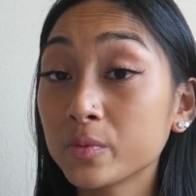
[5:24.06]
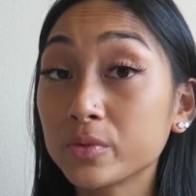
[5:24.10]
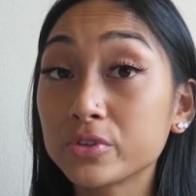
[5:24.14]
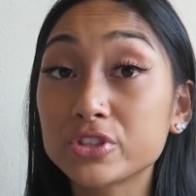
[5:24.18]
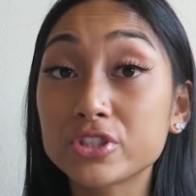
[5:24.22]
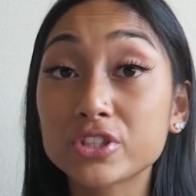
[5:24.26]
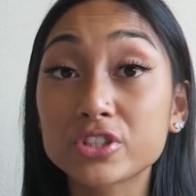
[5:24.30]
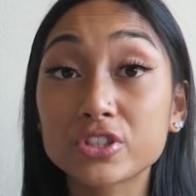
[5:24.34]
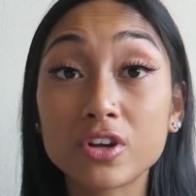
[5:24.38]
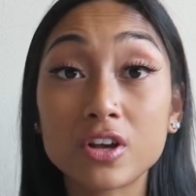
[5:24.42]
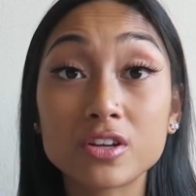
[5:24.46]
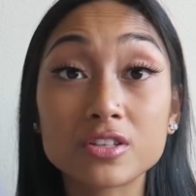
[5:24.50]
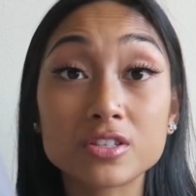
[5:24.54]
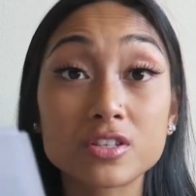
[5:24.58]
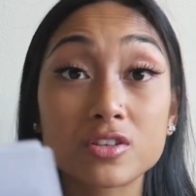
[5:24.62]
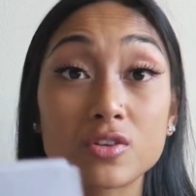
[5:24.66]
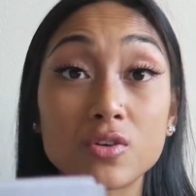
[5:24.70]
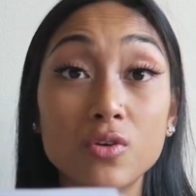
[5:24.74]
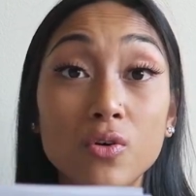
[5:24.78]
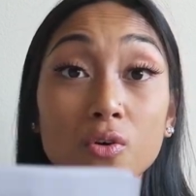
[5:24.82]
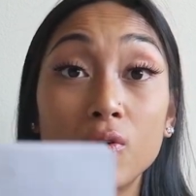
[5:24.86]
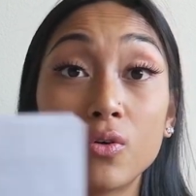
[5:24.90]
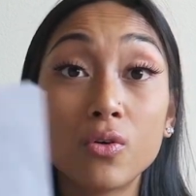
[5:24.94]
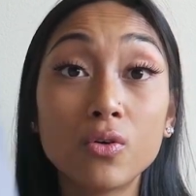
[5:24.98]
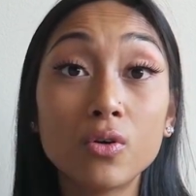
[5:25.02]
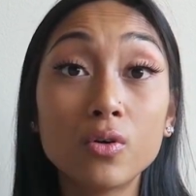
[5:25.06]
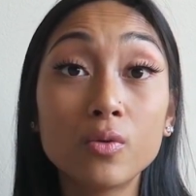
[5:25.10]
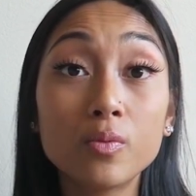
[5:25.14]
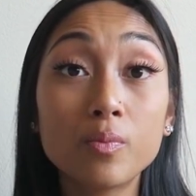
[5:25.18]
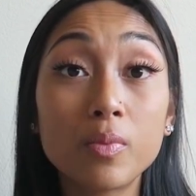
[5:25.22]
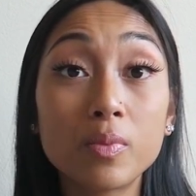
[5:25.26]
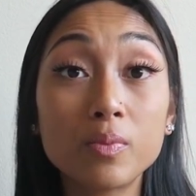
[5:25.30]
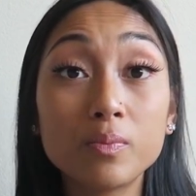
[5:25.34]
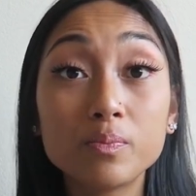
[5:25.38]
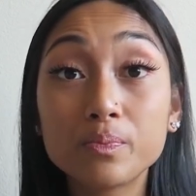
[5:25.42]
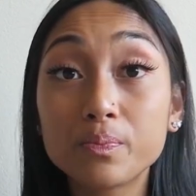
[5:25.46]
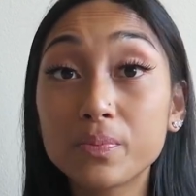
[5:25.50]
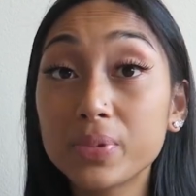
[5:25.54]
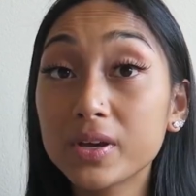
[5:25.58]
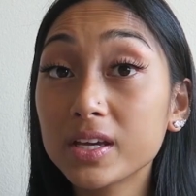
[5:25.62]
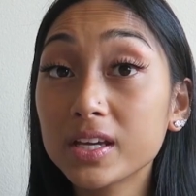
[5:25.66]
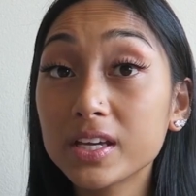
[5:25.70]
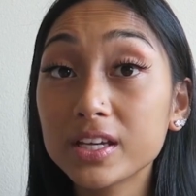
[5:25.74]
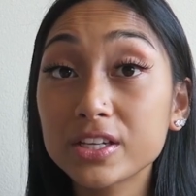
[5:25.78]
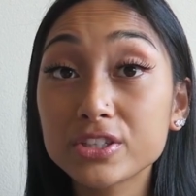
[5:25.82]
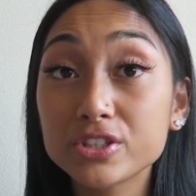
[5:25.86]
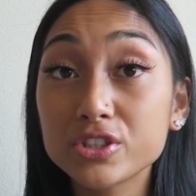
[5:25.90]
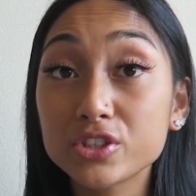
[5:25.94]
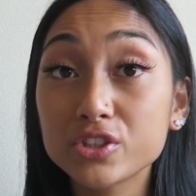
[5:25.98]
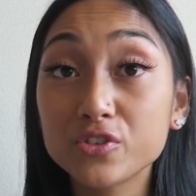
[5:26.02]
which just causes a whole
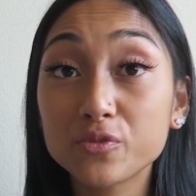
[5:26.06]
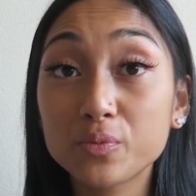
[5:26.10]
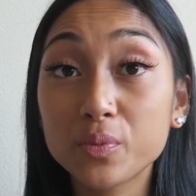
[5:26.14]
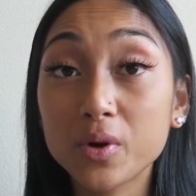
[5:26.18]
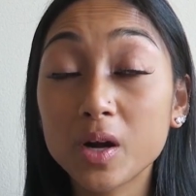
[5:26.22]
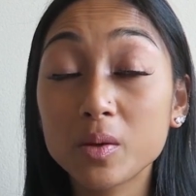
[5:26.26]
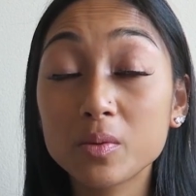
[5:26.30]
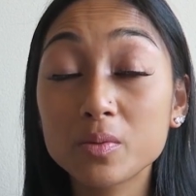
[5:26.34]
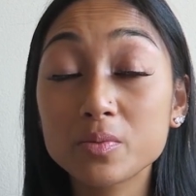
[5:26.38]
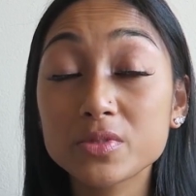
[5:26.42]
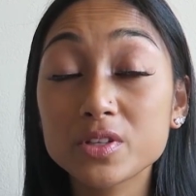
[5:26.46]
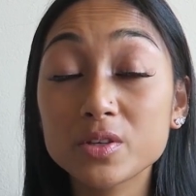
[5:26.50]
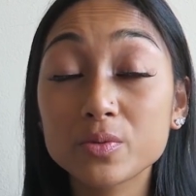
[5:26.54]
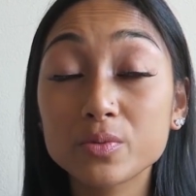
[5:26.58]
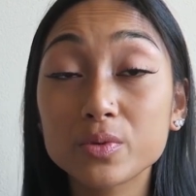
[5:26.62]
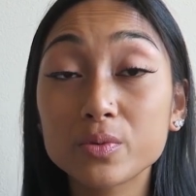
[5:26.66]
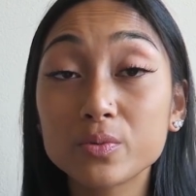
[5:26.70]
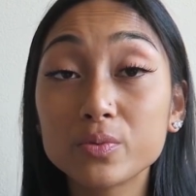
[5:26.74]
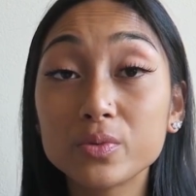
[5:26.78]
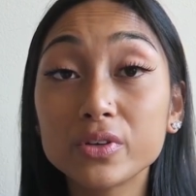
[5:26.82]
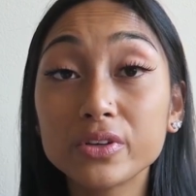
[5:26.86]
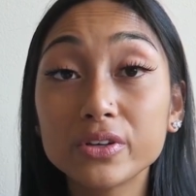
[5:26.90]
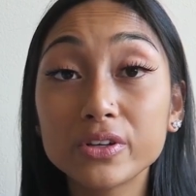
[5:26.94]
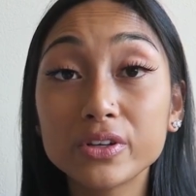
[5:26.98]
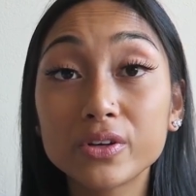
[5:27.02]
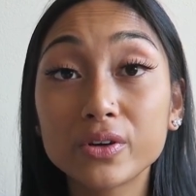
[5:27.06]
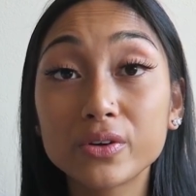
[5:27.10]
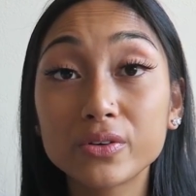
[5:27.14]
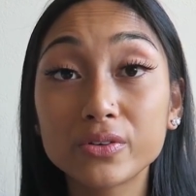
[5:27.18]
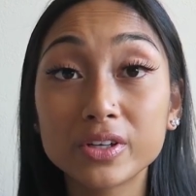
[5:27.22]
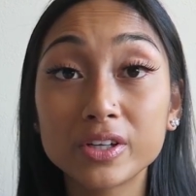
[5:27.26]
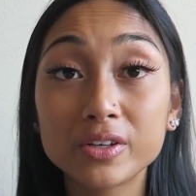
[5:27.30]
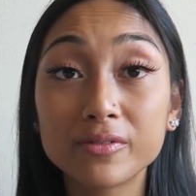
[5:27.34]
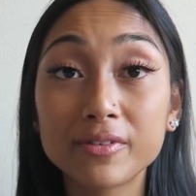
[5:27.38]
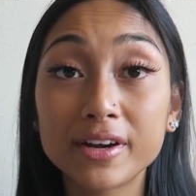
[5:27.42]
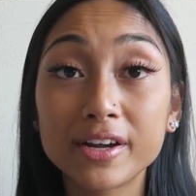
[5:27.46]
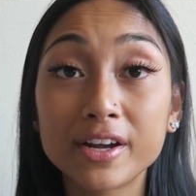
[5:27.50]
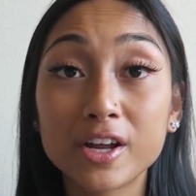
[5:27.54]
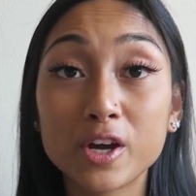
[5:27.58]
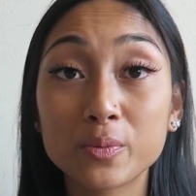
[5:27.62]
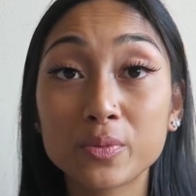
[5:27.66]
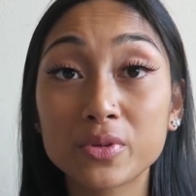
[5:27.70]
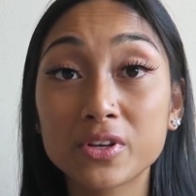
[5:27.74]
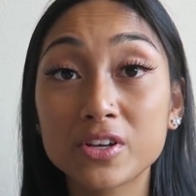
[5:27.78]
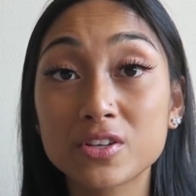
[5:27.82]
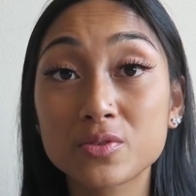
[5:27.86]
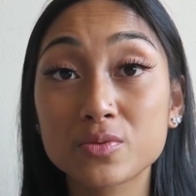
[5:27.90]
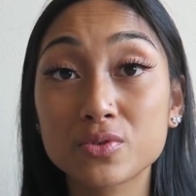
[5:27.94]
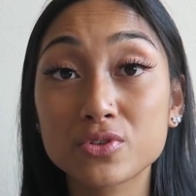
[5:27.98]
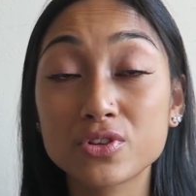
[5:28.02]
big issue of problems that we really don't need right now
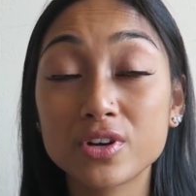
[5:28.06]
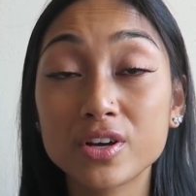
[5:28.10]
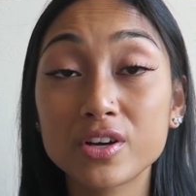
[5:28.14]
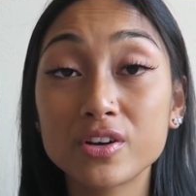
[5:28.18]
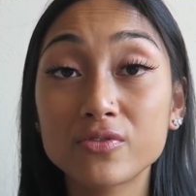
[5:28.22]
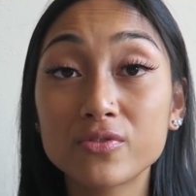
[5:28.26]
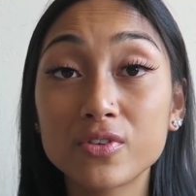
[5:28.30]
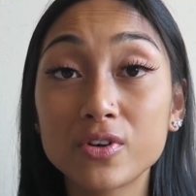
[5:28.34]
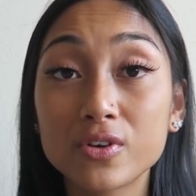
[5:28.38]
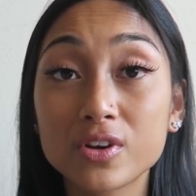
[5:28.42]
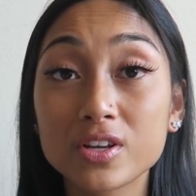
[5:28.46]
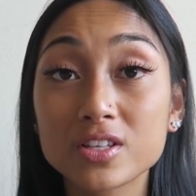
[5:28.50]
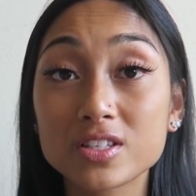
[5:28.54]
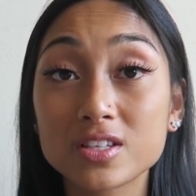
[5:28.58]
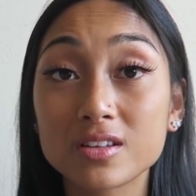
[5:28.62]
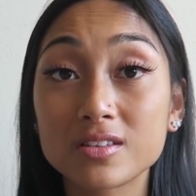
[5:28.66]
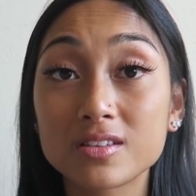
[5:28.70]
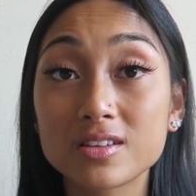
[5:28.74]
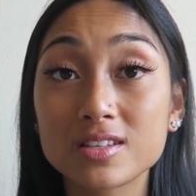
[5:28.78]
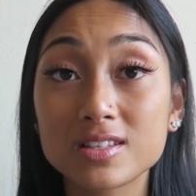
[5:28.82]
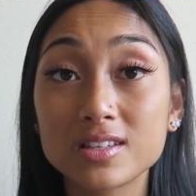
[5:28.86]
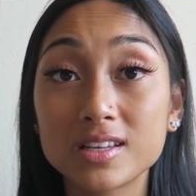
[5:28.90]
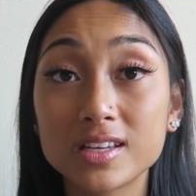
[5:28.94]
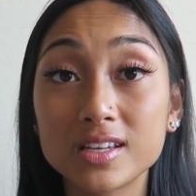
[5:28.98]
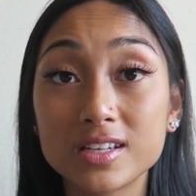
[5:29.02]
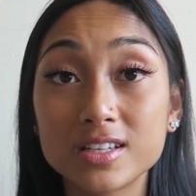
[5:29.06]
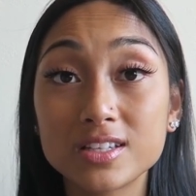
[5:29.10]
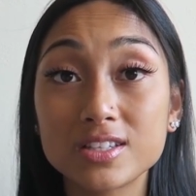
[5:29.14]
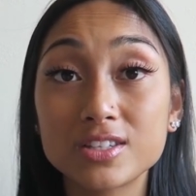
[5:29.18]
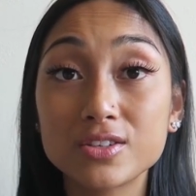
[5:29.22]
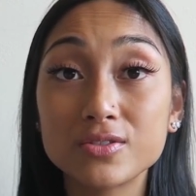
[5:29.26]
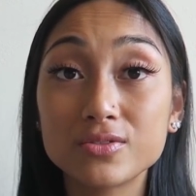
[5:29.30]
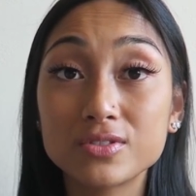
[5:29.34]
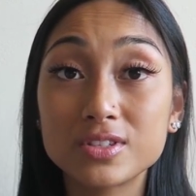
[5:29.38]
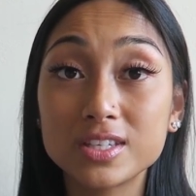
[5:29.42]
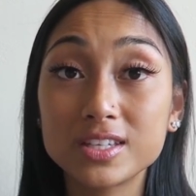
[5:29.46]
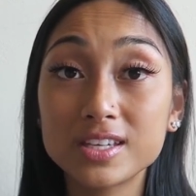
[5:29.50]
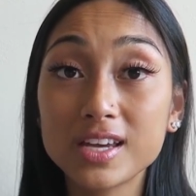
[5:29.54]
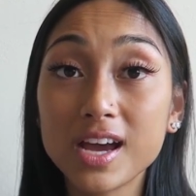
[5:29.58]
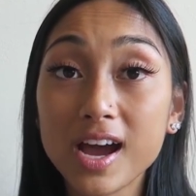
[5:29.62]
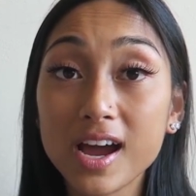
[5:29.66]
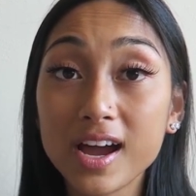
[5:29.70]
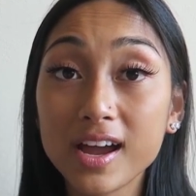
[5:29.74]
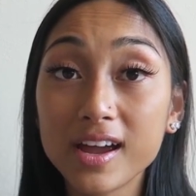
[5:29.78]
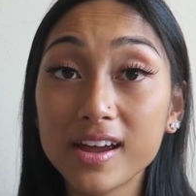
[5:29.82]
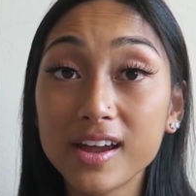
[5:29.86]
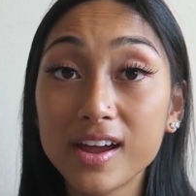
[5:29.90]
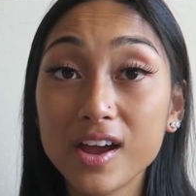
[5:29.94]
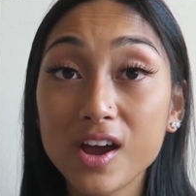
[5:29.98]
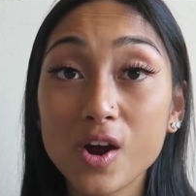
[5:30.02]
because we're trying to focus on this lady's
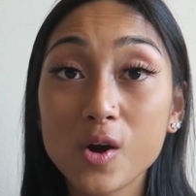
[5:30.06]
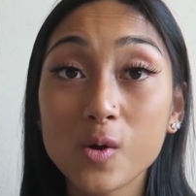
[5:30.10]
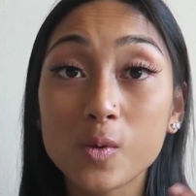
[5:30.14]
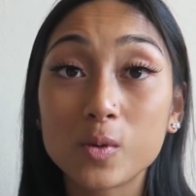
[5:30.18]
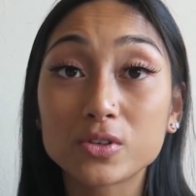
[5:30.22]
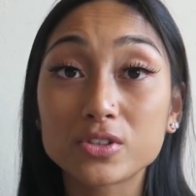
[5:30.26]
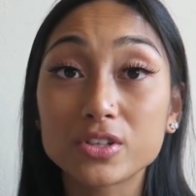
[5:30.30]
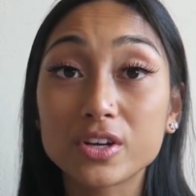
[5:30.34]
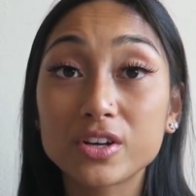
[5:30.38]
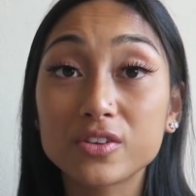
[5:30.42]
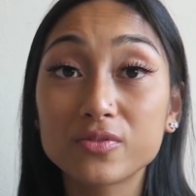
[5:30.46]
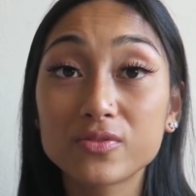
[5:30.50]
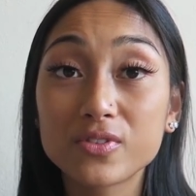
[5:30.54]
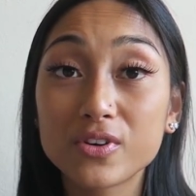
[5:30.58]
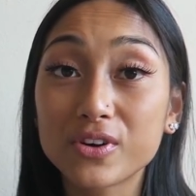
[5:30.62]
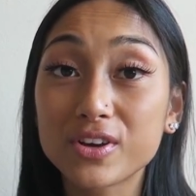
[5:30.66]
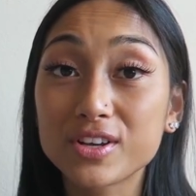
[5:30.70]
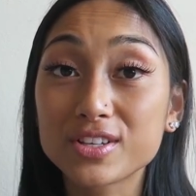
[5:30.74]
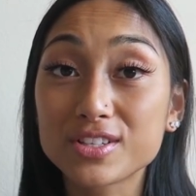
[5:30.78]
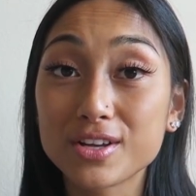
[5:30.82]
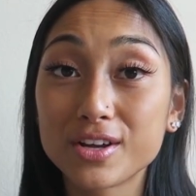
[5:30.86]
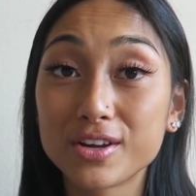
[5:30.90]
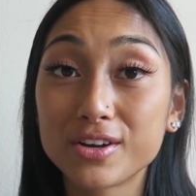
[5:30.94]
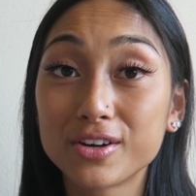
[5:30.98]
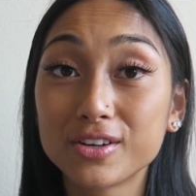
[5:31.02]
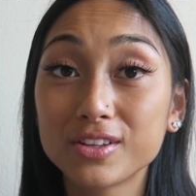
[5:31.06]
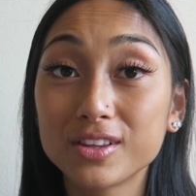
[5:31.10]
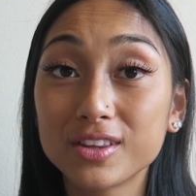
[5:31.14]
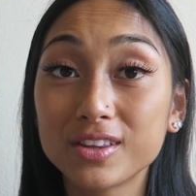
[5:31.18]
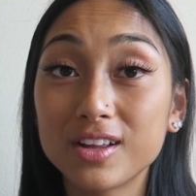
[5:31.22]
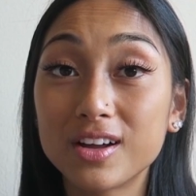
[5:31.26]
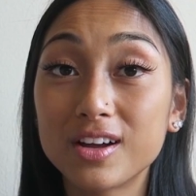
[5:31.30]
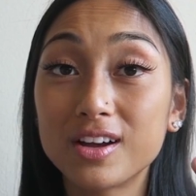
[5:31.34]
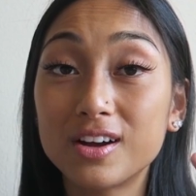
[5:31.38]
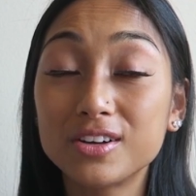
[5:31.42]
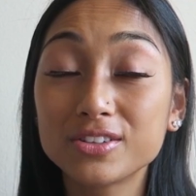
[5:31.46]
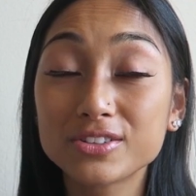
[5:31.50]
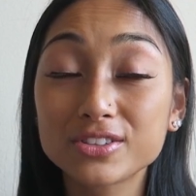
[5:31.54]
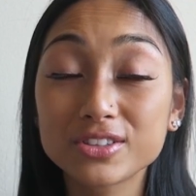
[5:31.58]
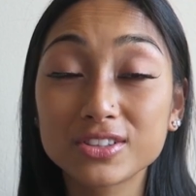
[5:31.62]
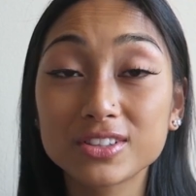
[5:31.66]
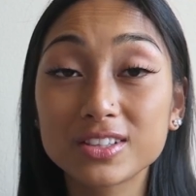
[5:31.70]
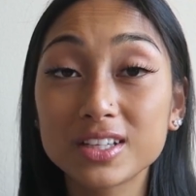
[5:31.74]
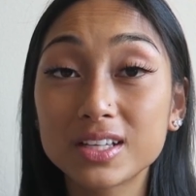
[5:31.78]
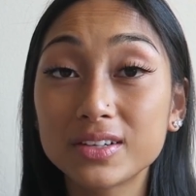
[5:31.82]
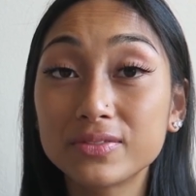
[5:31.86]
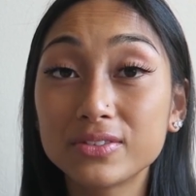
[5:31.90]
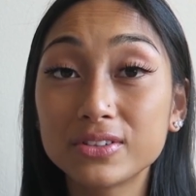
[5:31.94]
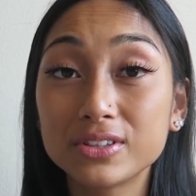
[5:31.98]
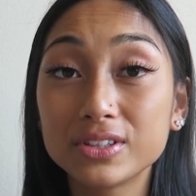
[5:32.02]
UTI. We're trying to focus on her
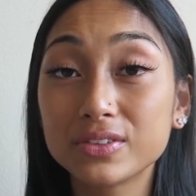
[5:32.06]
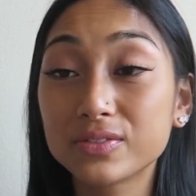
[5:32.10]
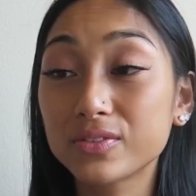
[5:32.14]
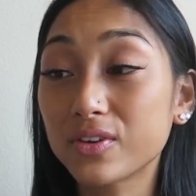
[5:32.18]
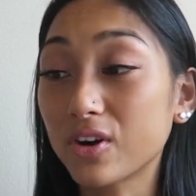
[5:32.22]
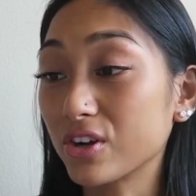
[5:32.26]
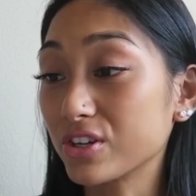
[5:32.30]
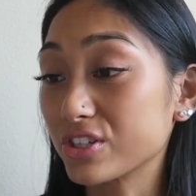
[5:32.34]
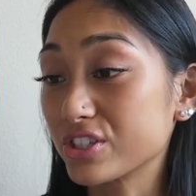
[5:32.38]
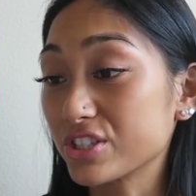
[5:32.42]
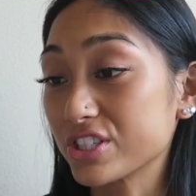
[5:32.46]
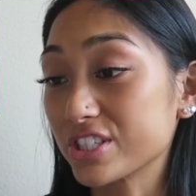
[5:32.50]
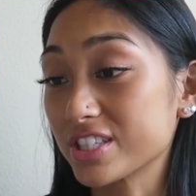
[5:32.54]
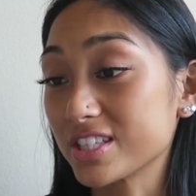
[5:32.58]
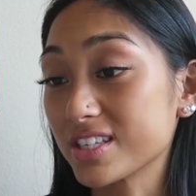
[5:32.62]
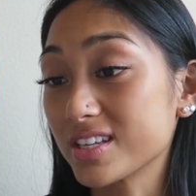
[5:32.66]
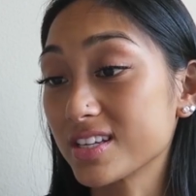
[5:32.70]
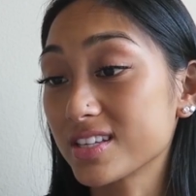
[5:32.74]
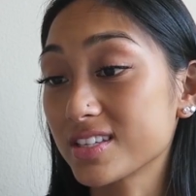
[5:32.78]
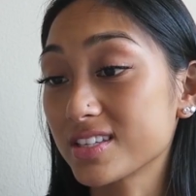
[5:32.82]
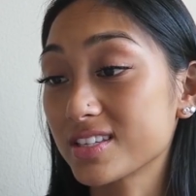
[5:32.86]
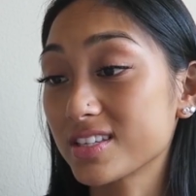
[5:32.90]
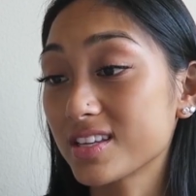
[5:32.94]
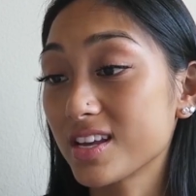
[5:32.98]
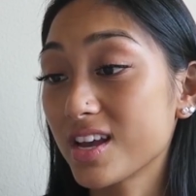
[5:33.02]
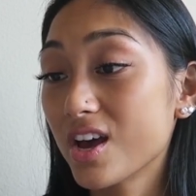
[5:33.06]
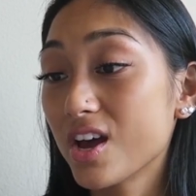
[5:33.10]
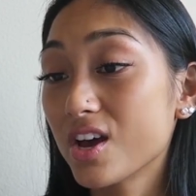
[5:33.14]
altered level of consciousness.